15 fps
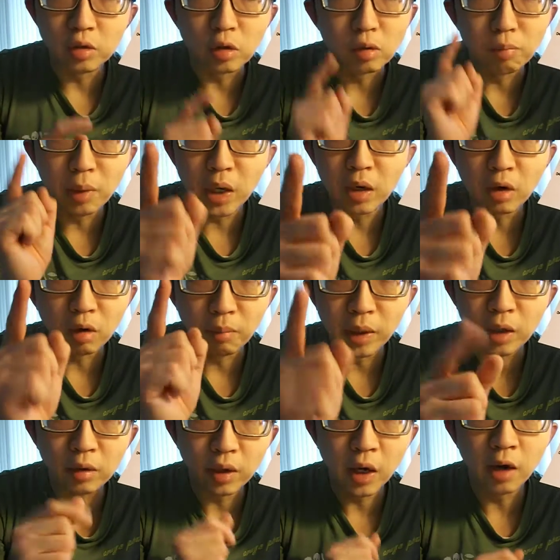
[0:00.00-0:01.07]
you may or may
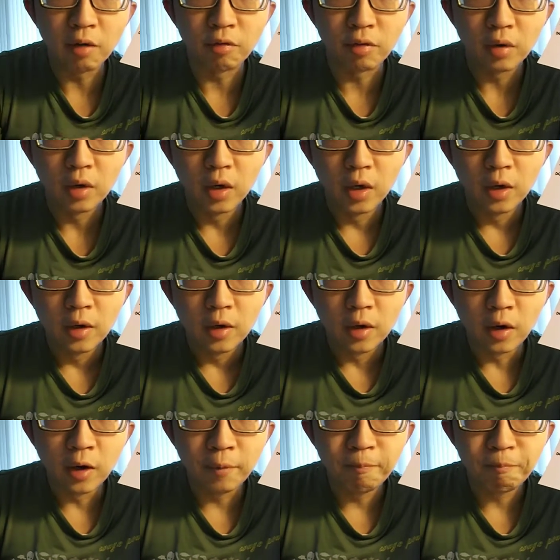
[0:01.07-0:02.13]
not have.
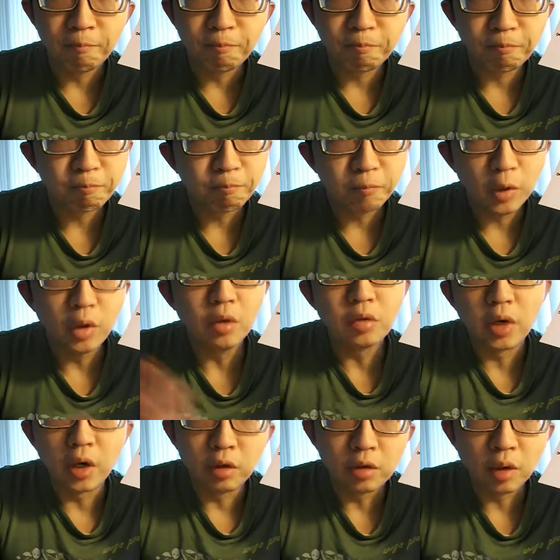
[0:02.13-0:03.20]
Here's
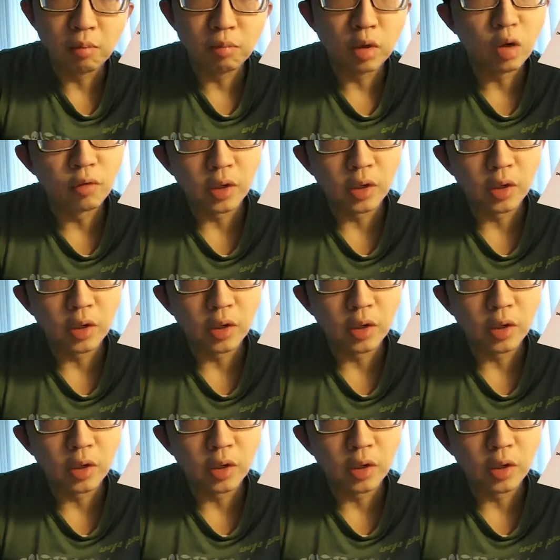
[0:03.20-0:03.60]
an example of a